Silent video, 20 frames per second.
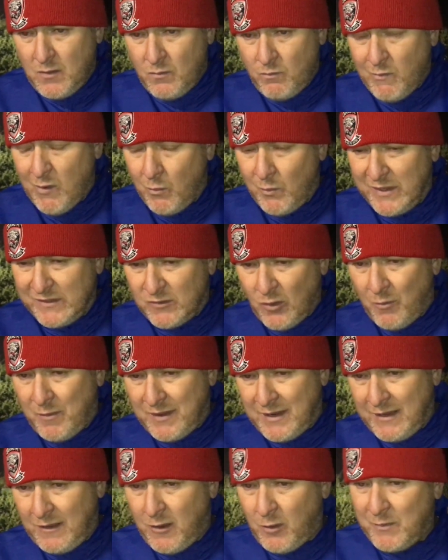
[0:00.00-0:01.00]
when we
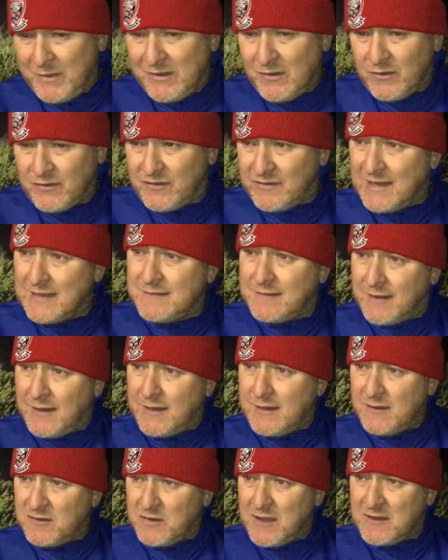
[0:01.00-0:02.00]
dominate like we did on
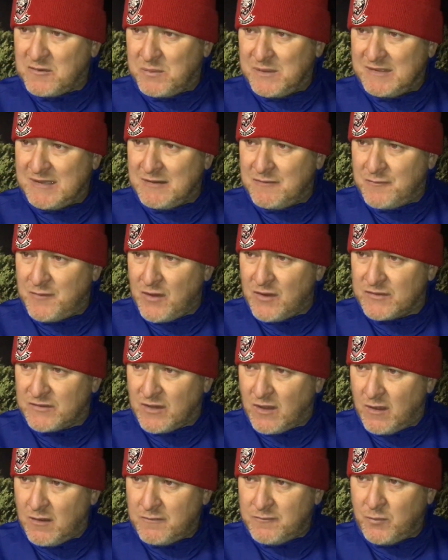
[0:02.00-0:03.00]
Saturday, as we did first
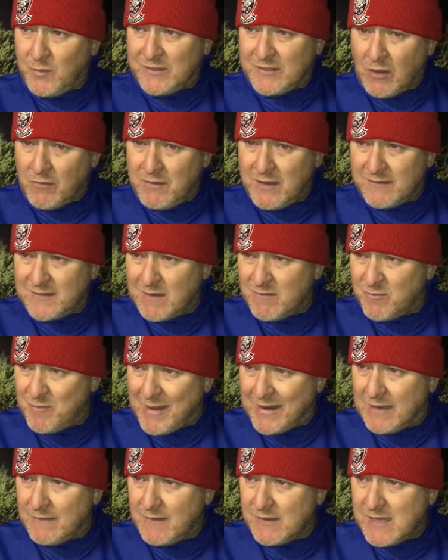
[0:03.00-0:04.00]
half, we don't let teams
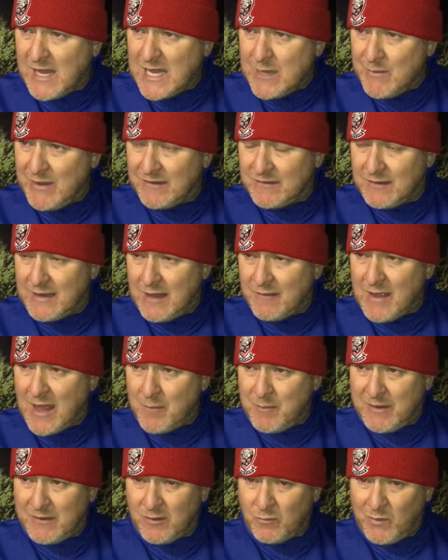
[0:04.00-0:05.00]
back in the game, and it's a
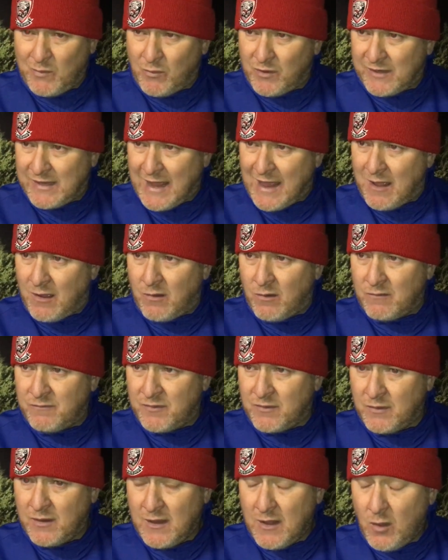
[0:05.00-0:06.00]
habit that we want to get out
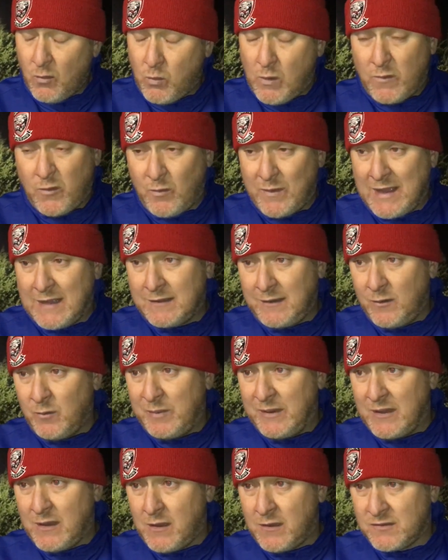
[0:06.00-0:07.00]
of, and one that we had a little
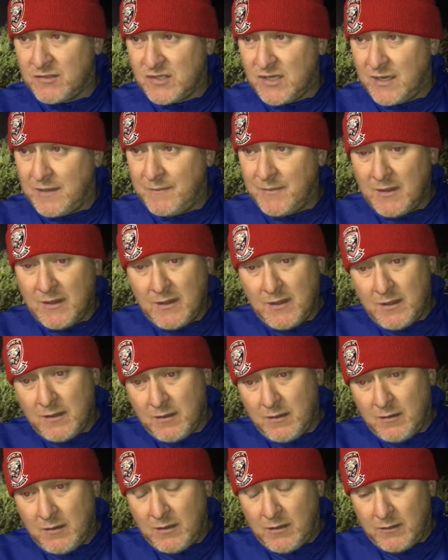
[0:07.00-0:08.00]
bit last year.
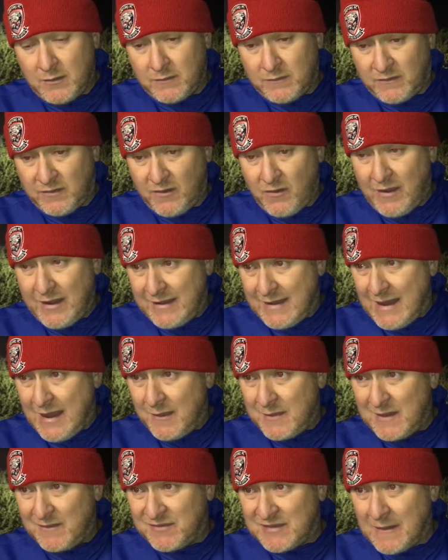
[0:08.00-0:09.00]
Tonight
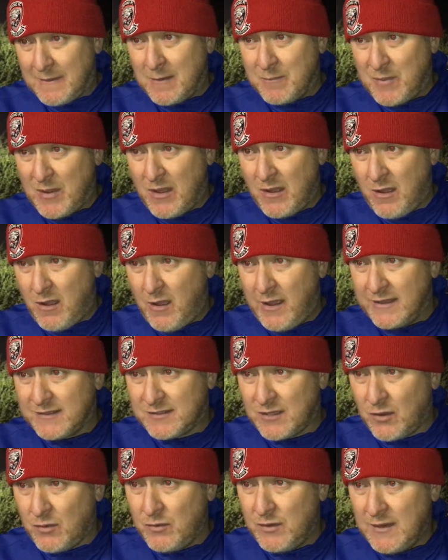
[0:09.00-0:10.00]
now they've set the bar high,
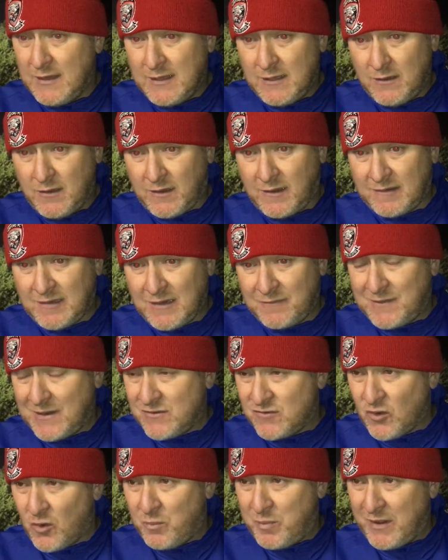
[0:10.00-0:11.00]
so like I said, if they
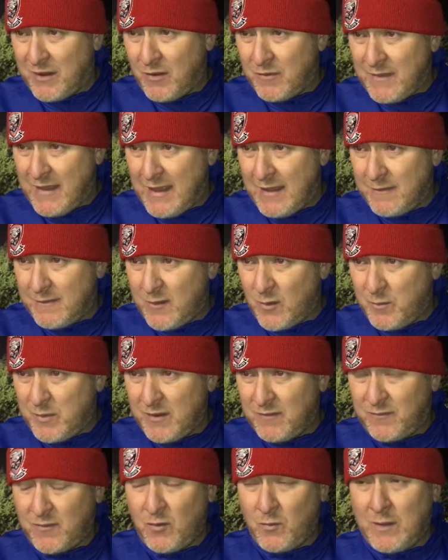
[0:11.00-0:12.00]
drop below that, there'll
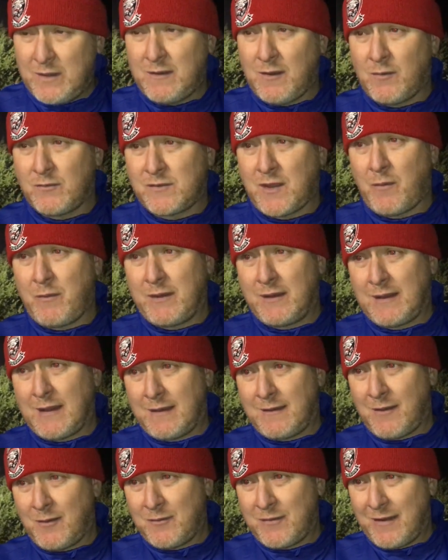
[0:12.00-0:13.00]
be a few windows going
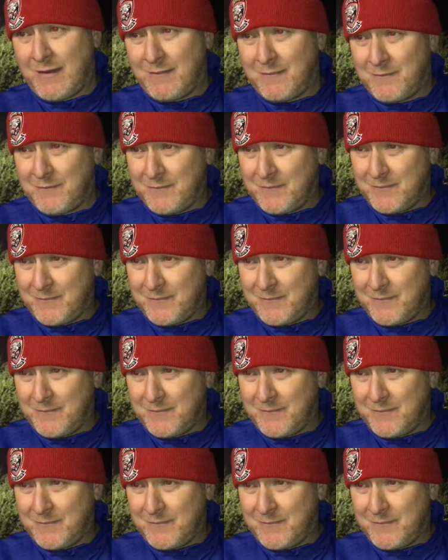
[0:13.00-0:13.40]
again, no doubt.